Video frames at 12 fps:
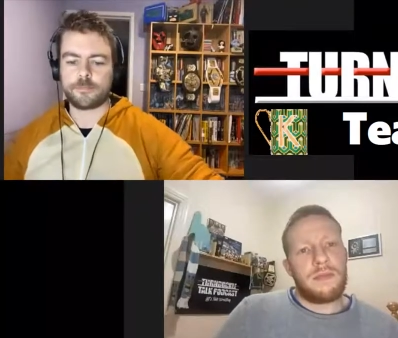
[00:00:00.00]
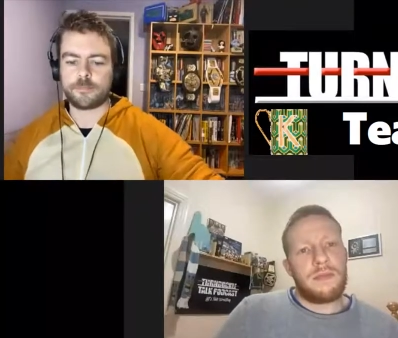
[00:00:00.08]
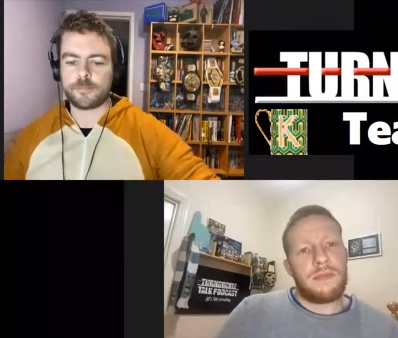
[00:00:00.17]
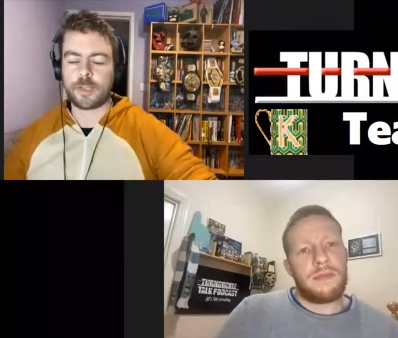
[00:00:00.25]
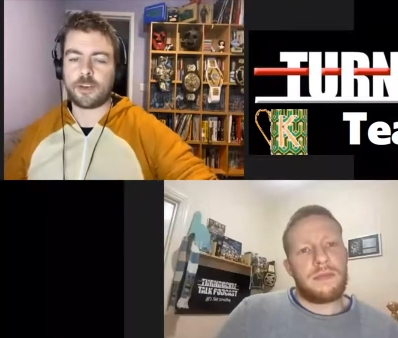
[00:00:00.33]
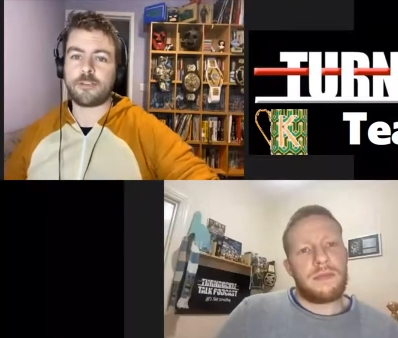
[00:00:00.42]

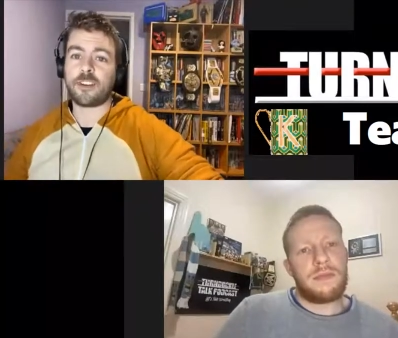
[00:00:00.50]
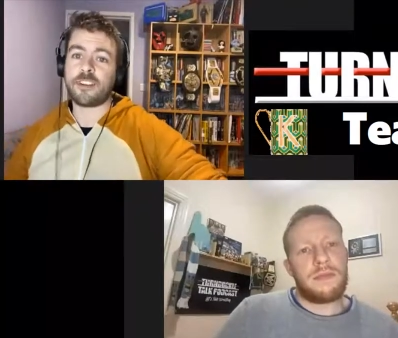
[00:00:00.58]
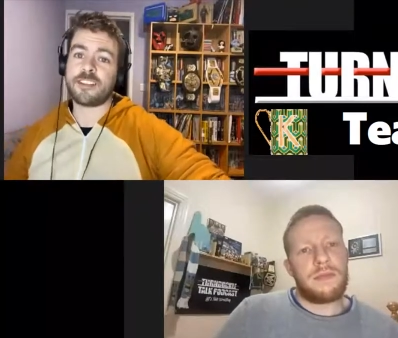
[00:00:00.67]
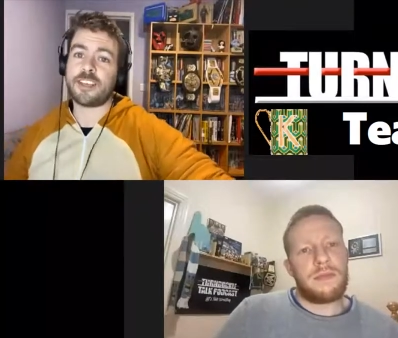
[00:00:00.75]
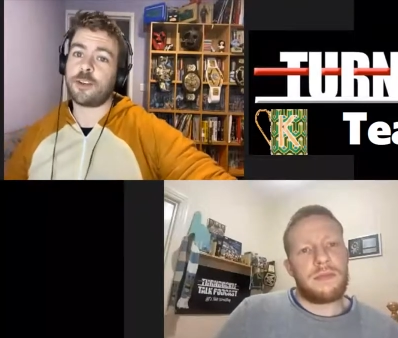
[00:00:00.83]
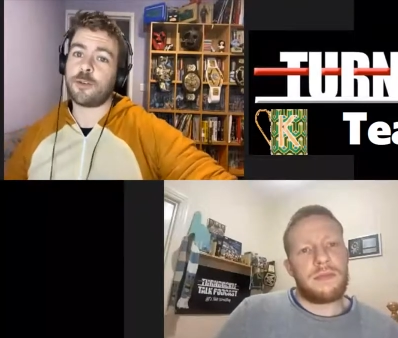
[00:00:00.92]
Speaker 1: oh, I
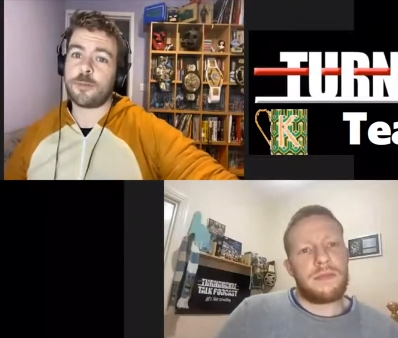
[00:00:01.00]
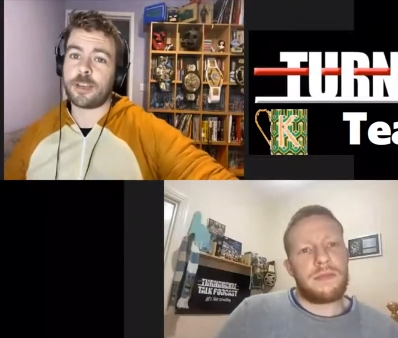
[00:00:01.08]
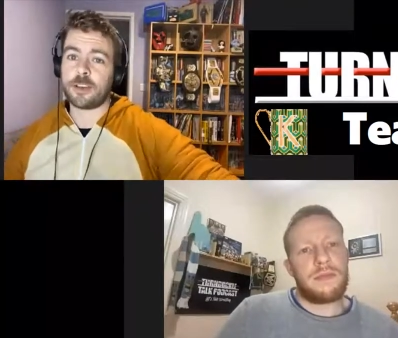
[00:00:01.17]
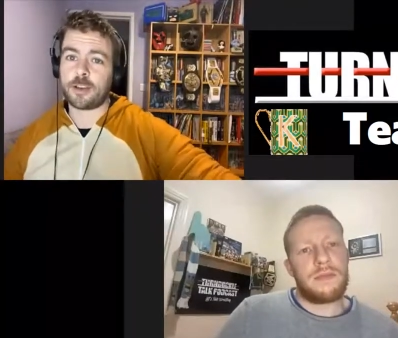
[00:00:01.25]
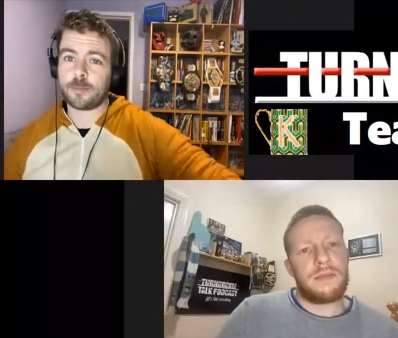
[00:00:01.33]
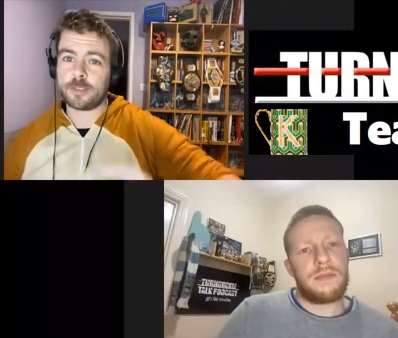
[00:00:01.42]
forgot to say, go and
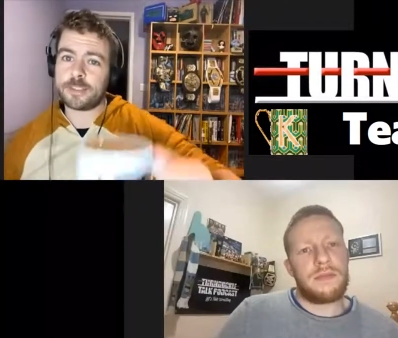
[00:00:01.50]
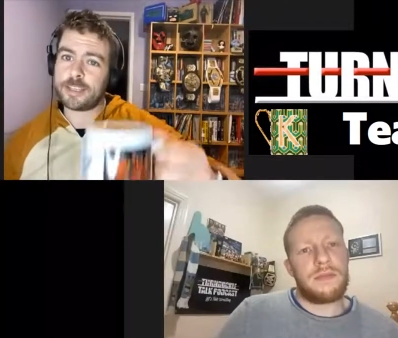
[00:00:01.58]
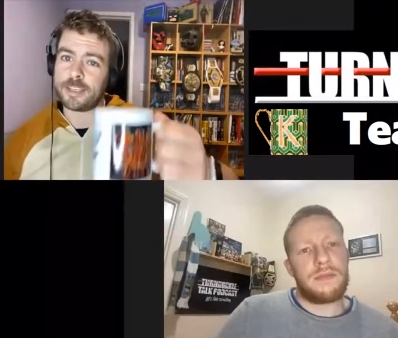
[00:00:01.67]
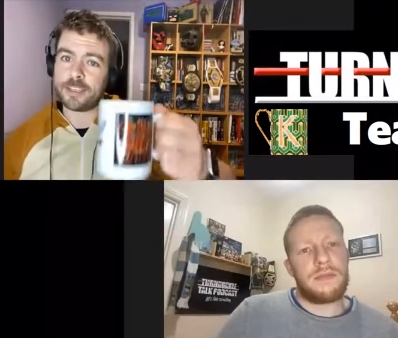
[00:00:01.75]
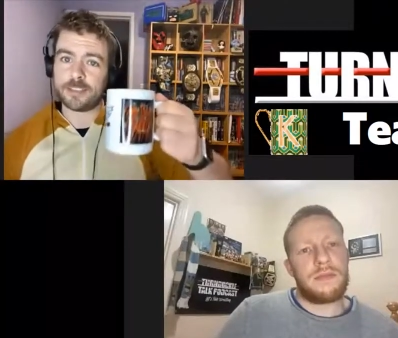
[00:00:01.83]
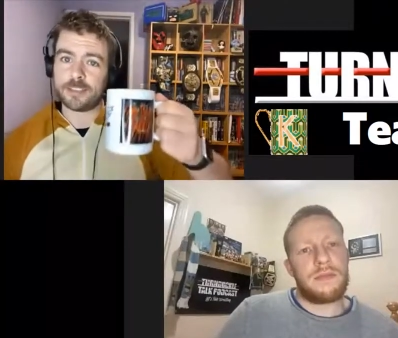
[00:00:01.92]
make a cup of
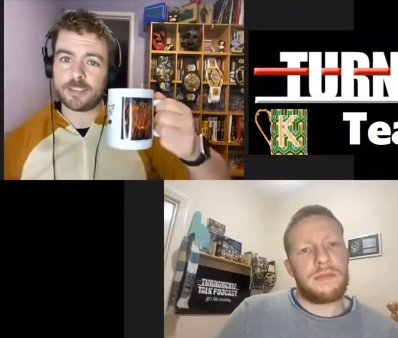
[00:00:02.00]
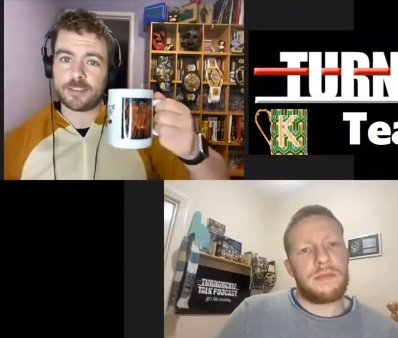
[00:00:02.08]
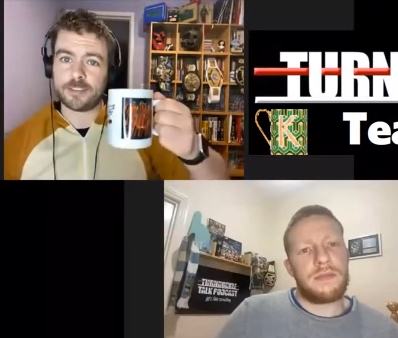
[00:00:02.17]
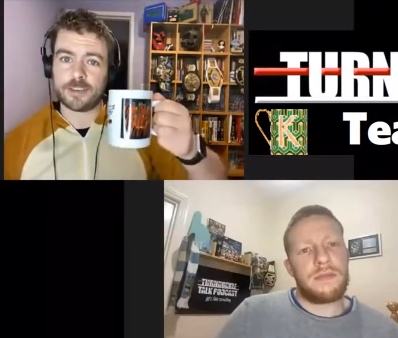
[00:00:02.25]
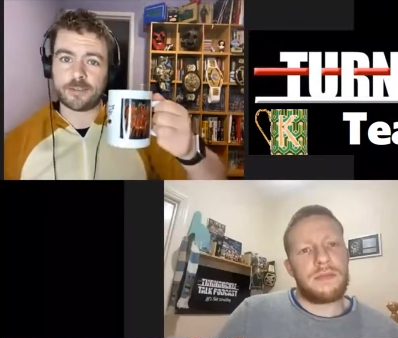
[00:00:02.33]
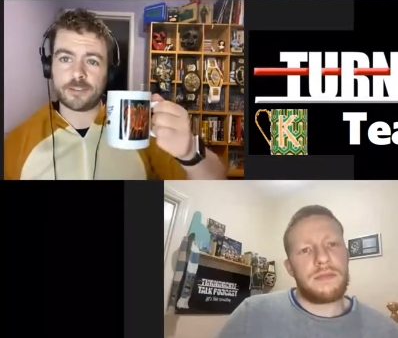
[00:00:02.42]
tea
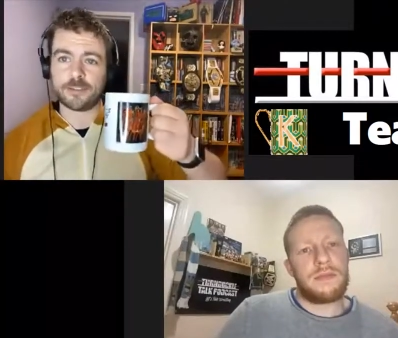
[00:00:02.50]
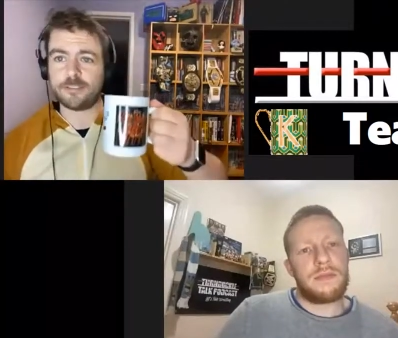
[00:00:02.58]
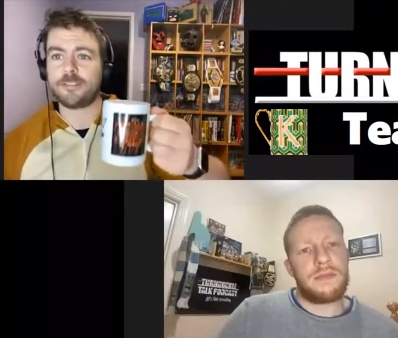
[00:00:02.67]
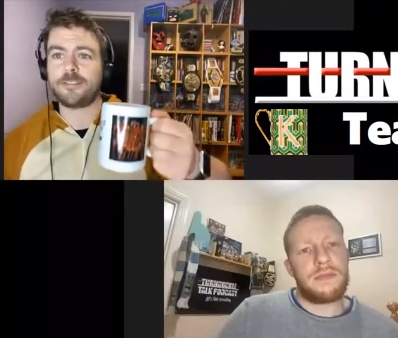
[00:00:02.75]
if you haven't.